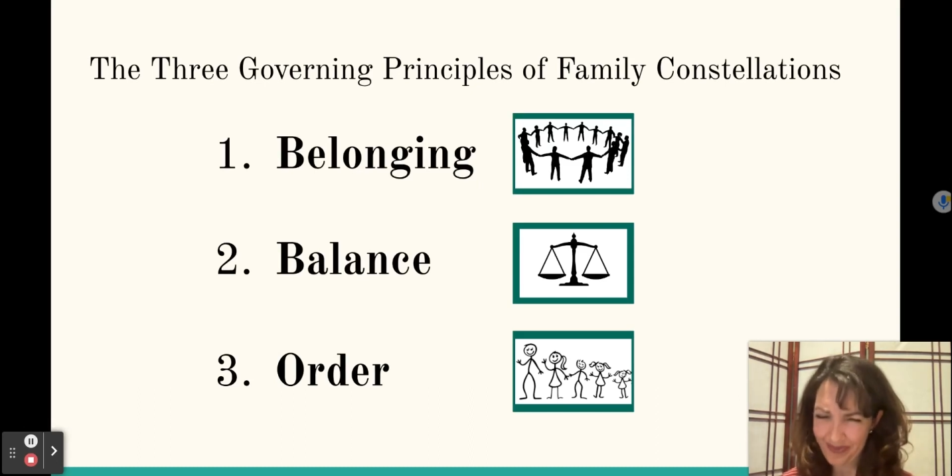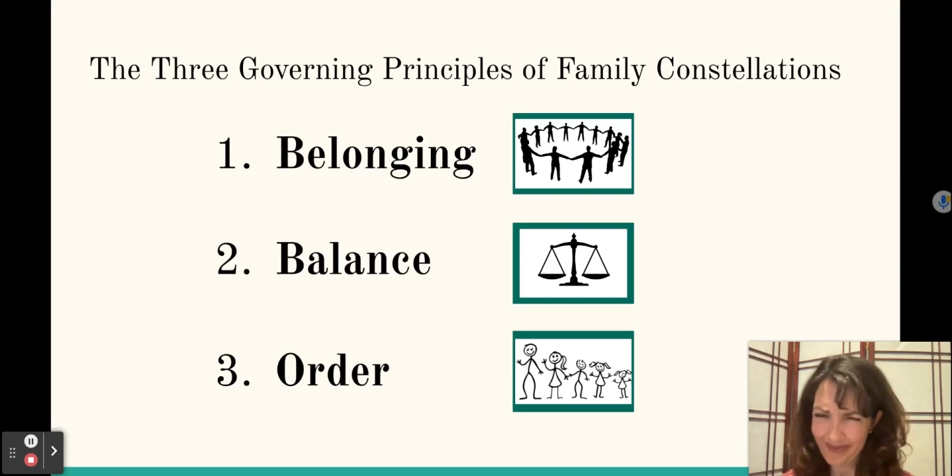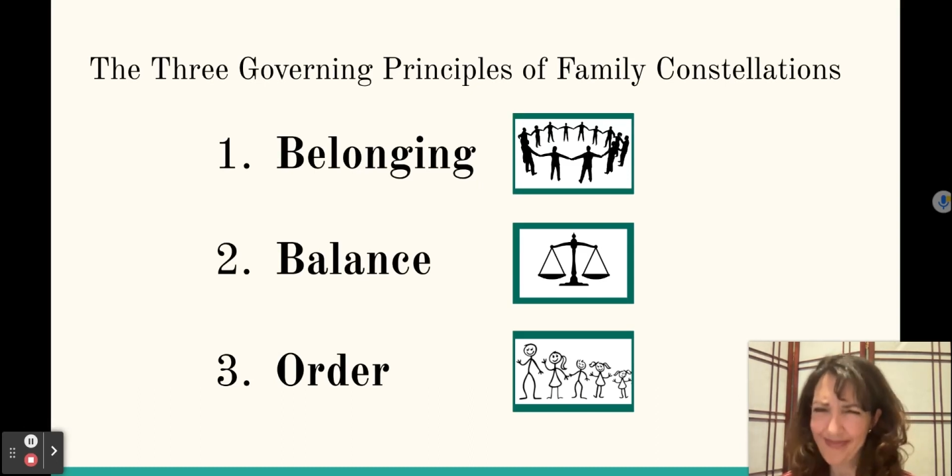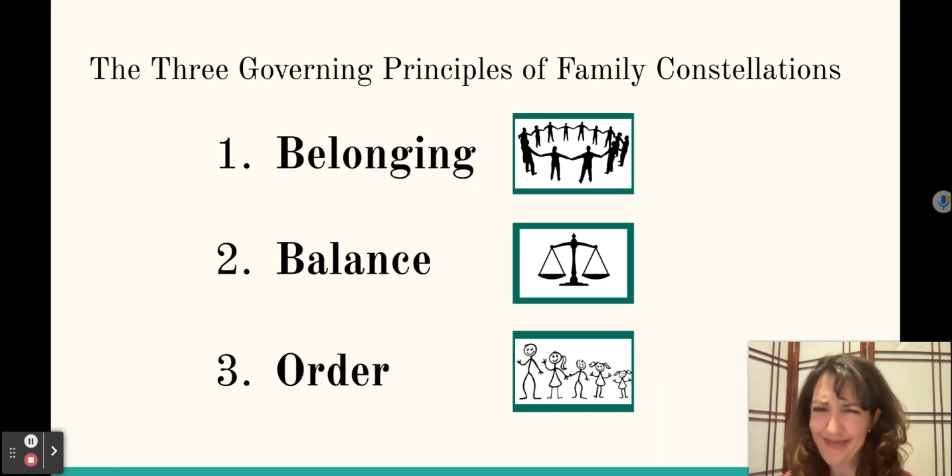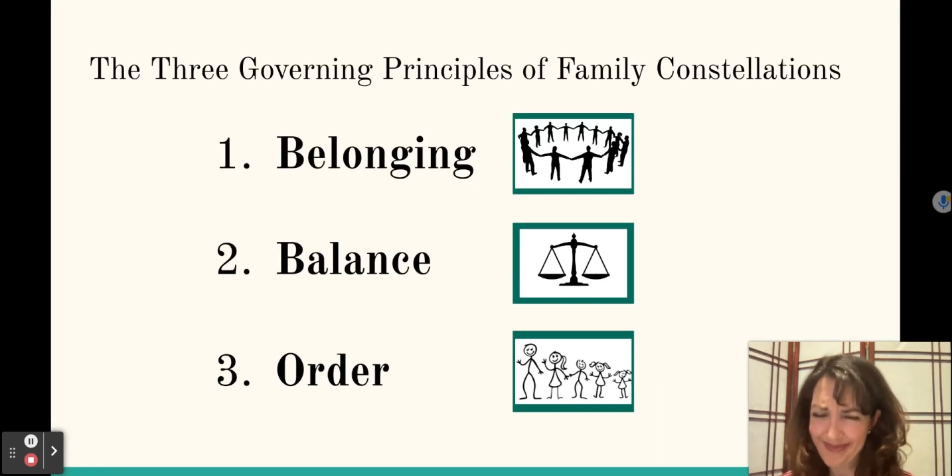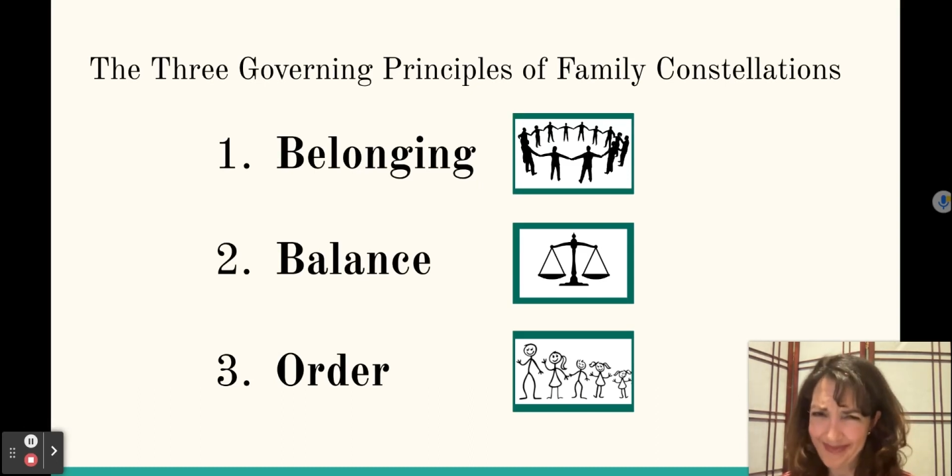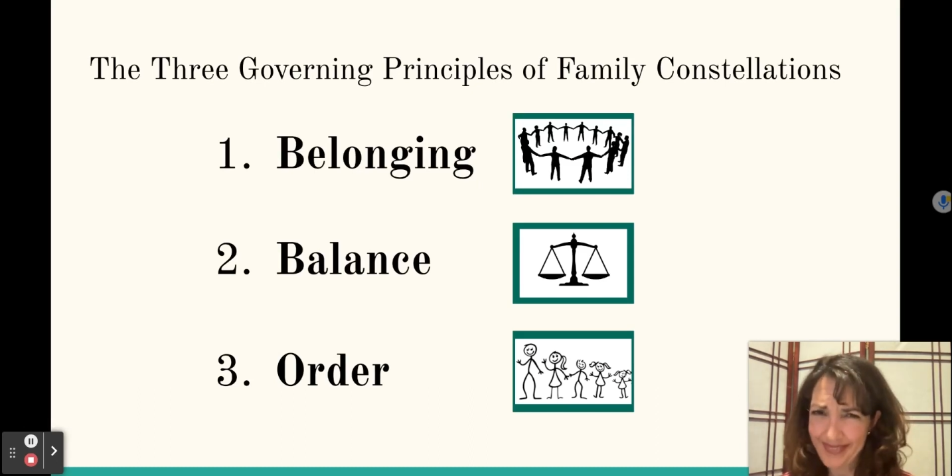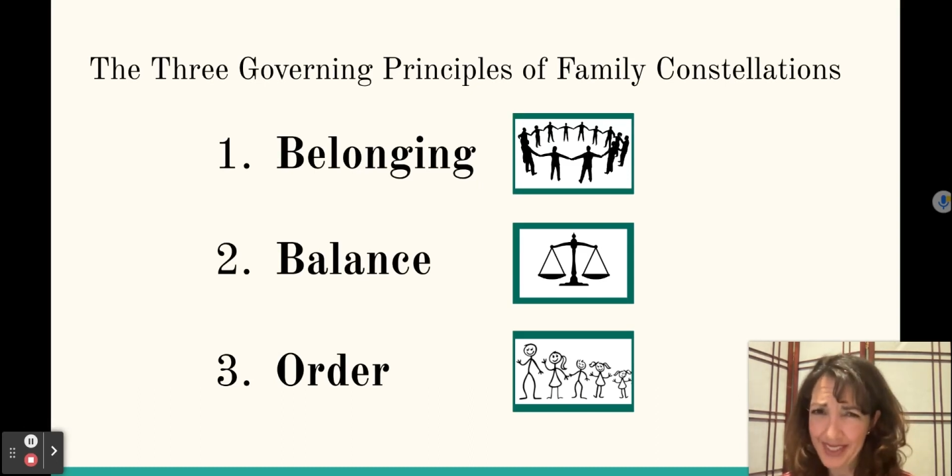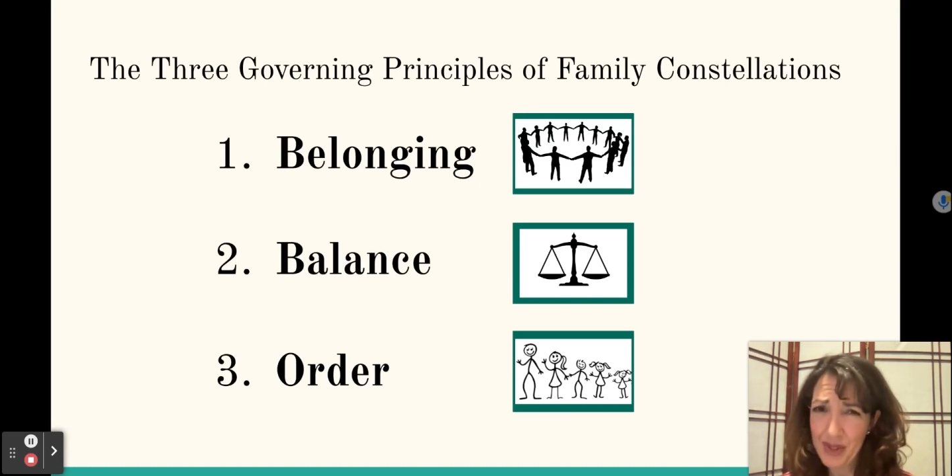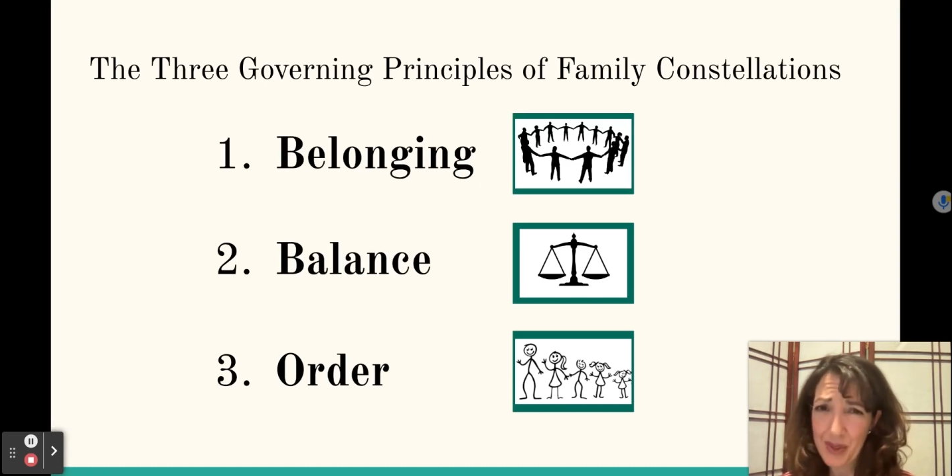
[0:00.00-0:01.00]

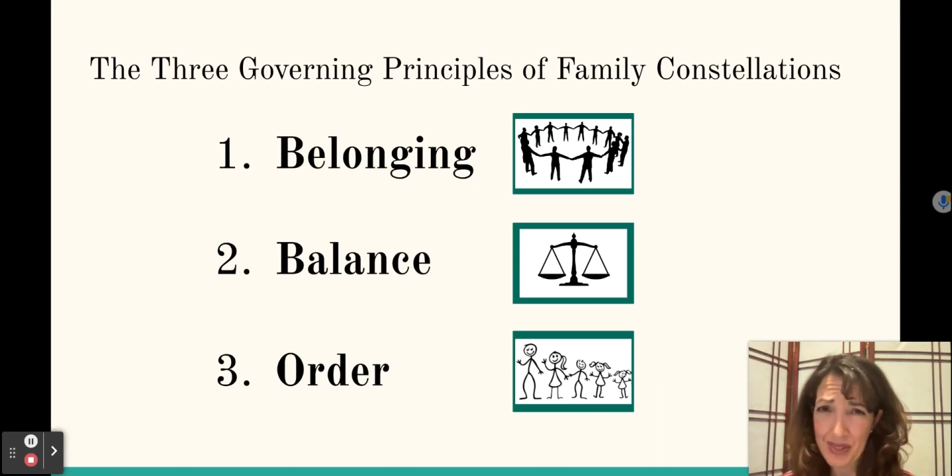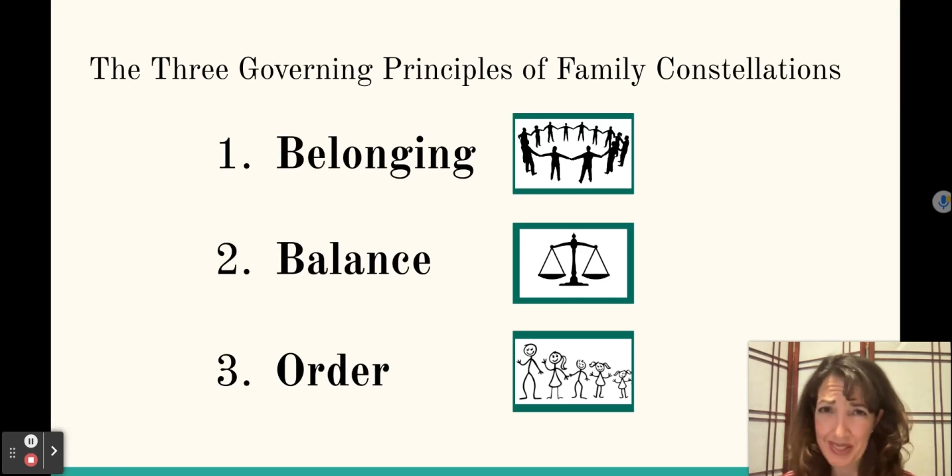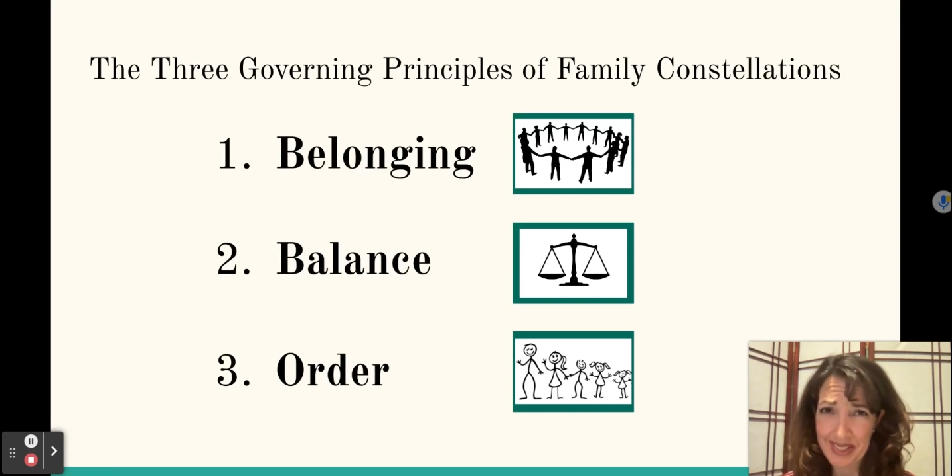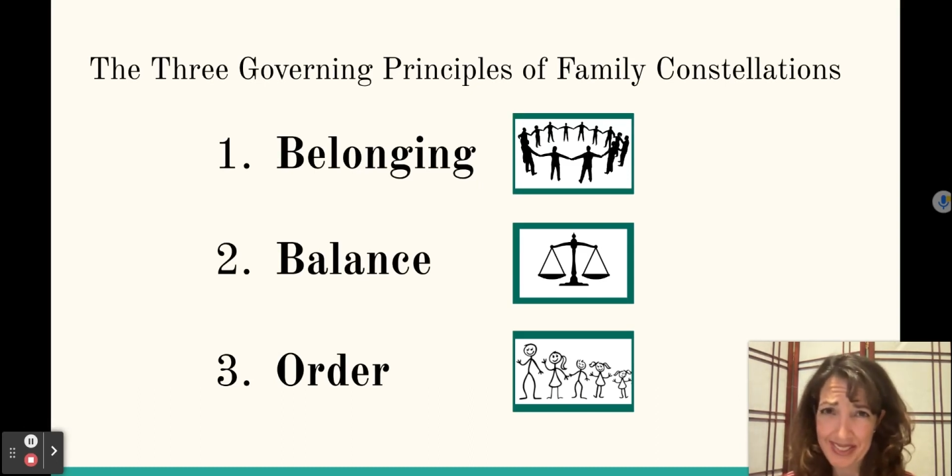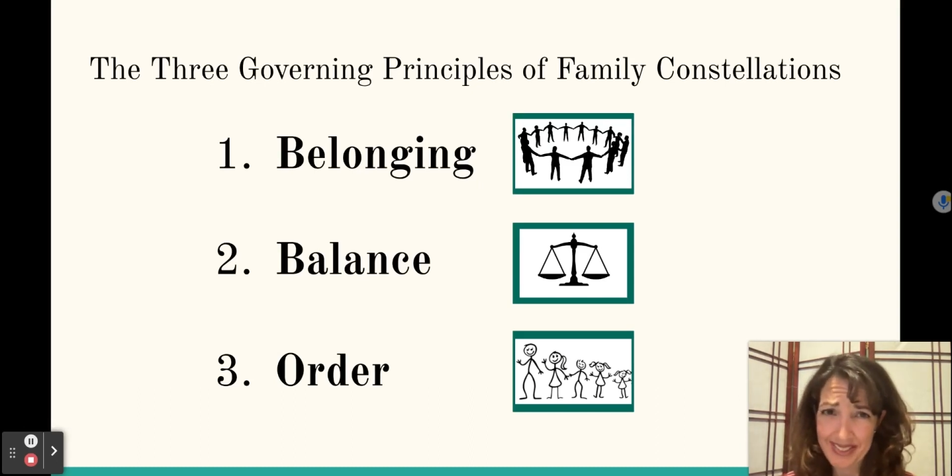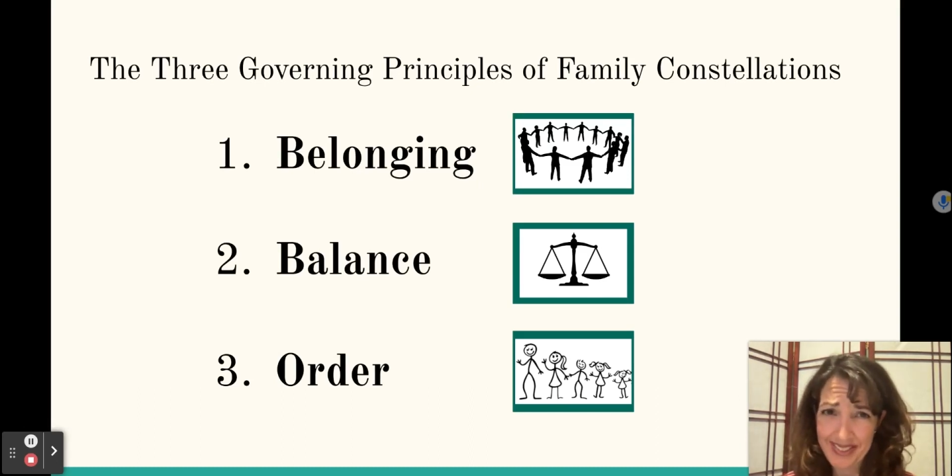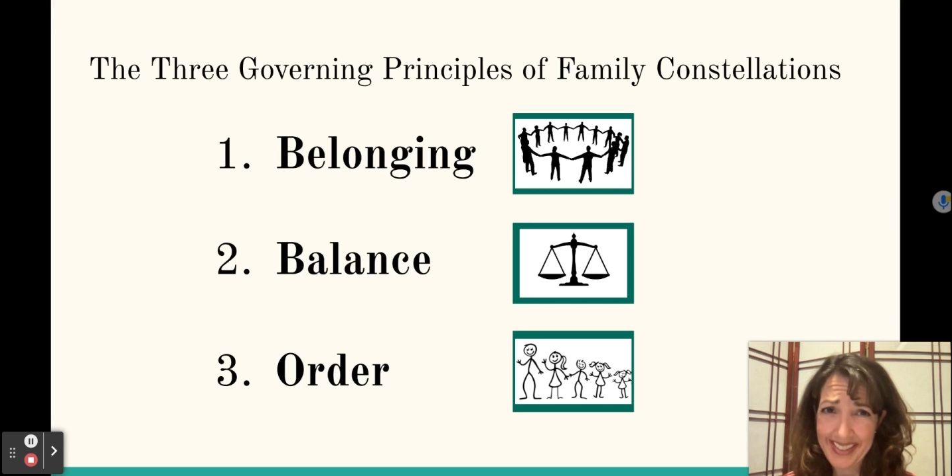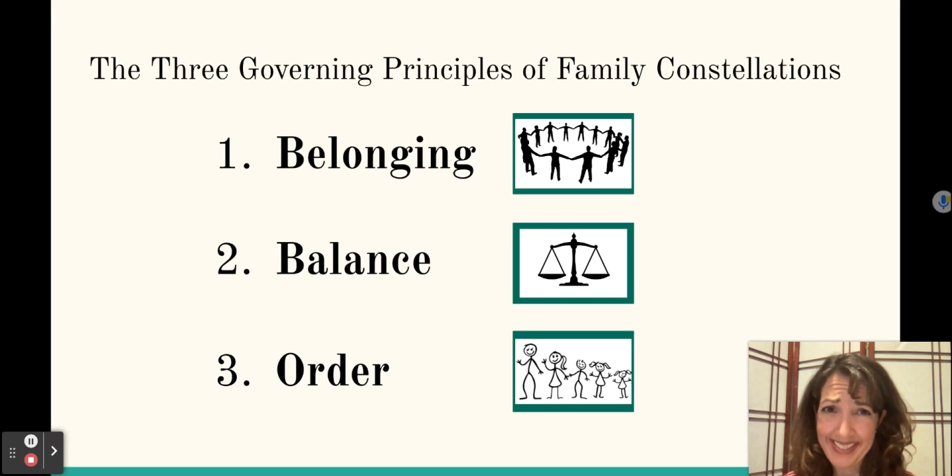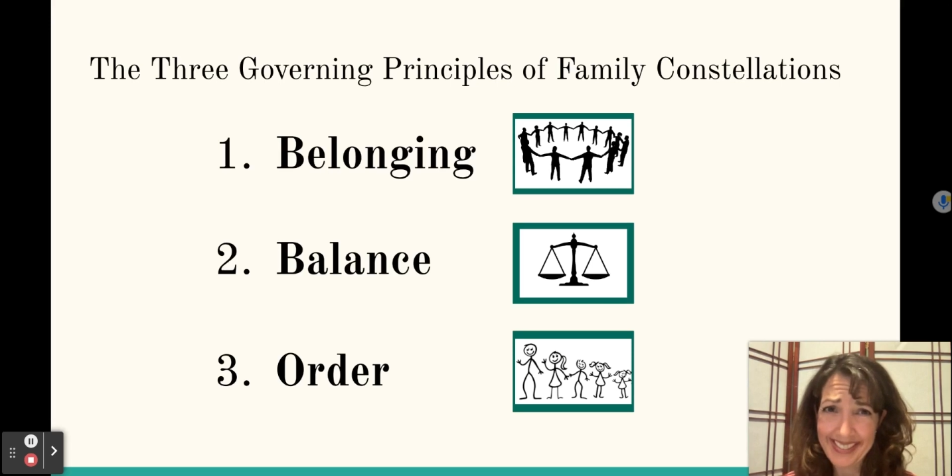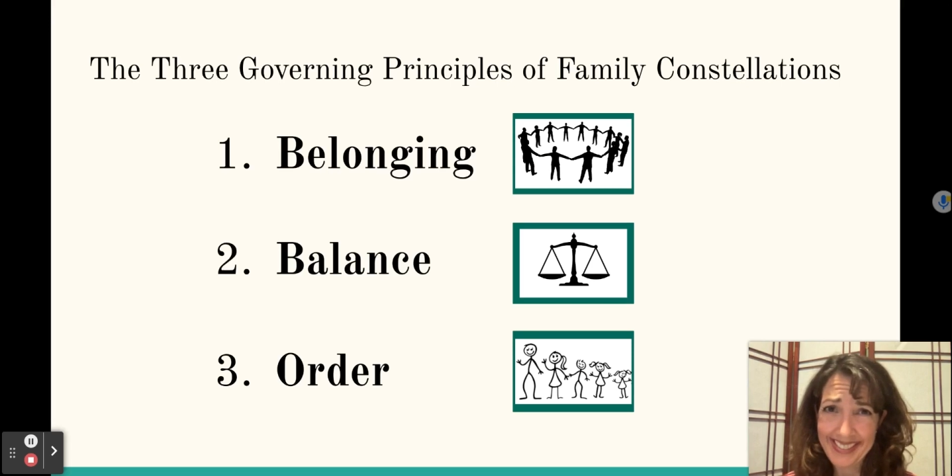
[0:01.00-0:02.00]
It hurts,
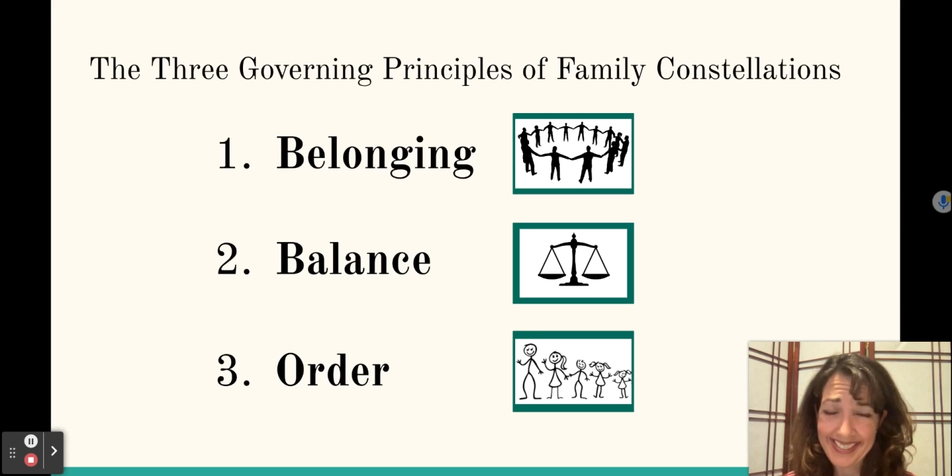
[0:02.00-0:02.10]
right?